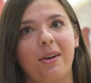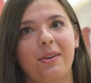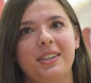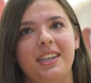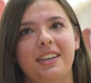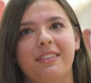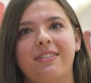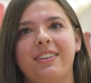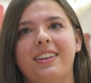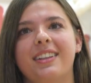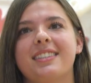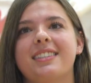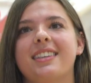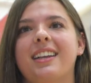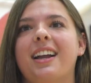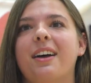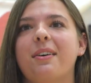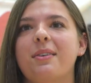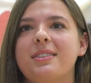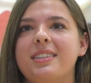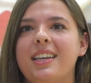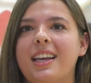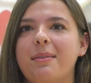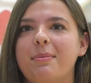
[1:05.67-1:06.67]
row defense that
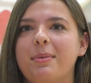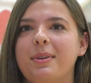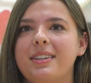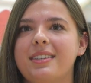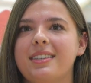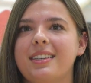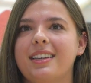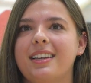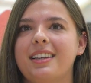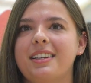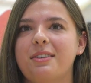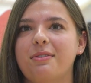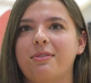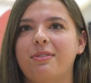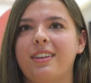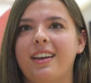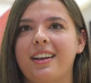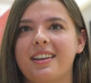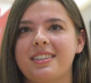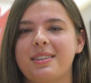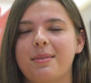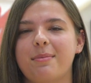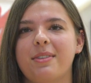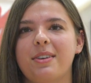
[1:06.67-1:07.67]
I was able to
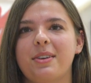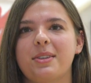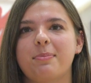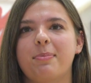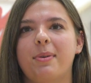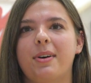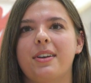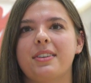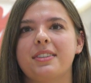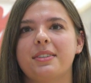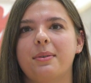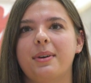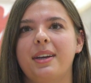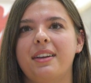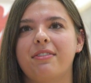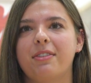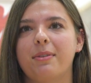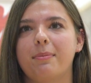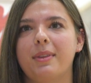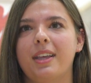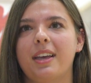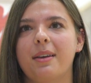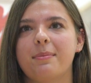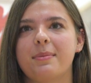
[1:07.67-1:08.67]
deflect some of those balls away
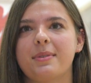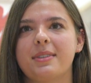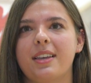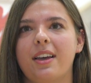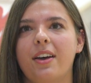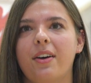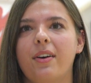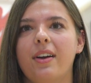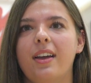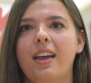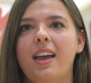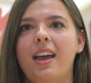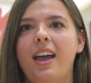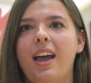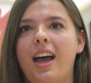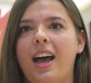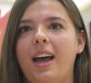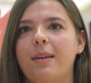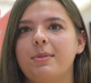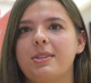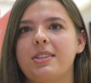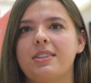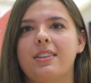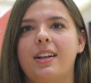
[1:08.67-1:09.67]
from them, so
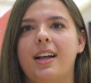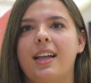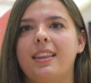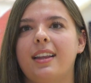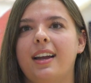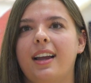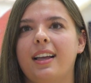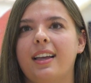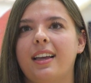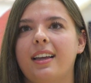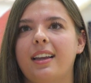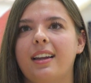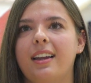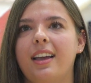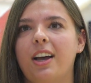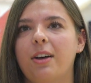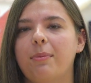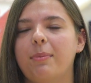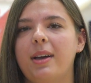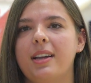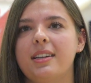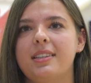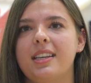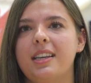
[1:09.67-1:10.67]
I'm just glad that I could
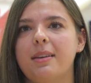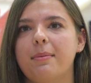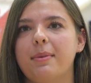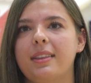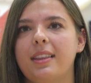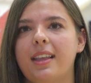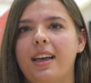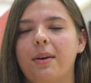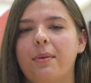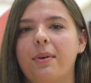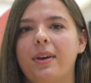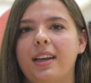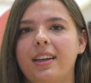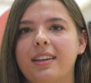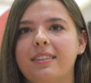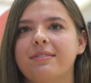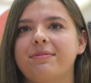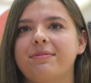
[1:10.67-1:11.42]
help my team in that way.